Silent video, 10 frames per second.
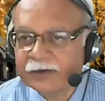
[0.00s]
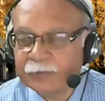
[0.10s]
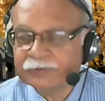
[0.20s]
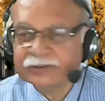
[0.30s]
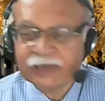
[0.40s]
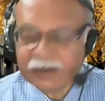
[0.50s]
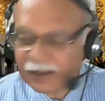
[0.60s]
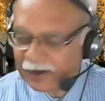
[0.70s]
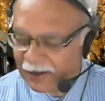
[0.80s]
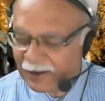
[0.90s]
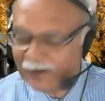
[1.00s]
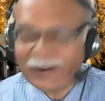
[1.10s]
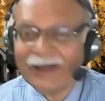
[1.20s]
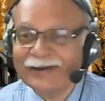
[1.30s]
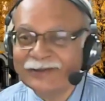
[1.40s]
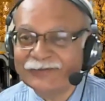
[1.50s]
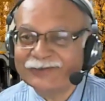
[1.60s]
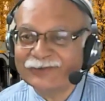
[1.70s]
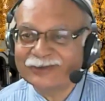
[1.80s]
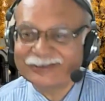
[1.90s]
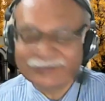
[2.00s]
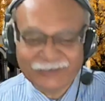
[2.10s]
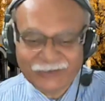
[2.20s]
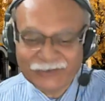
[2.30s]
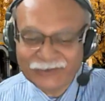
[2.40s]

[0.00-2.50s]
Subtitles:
Professor Jha, I'll leave this question for you.